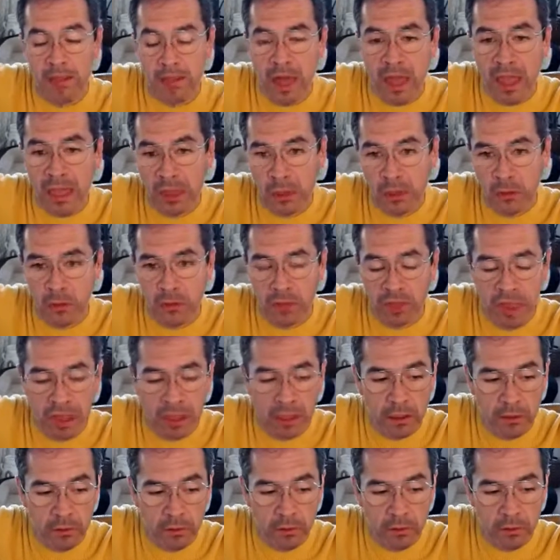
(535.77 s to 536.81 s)
Thank you.
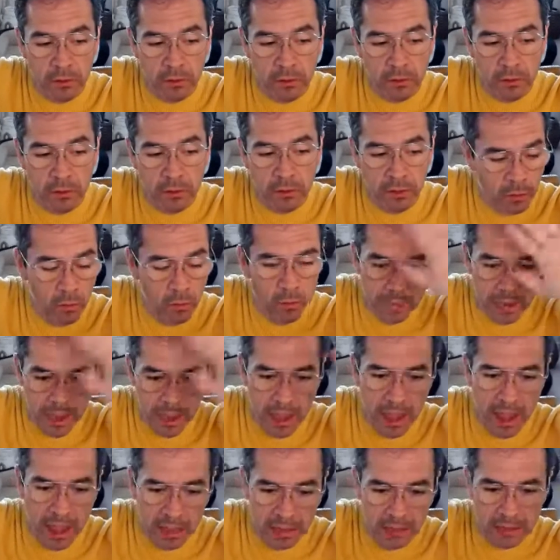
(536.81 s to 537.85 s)

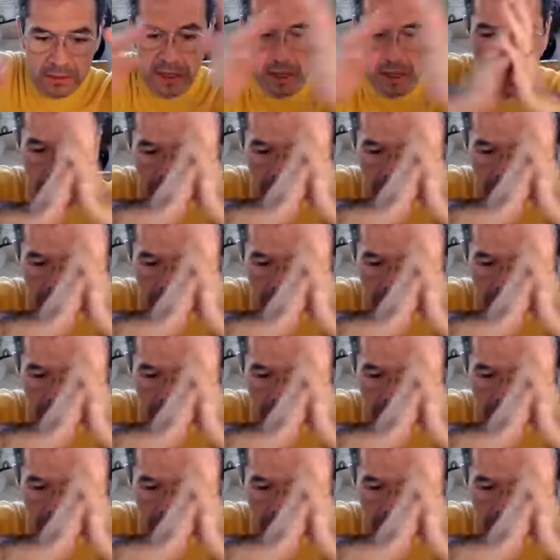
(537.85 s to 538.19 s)
And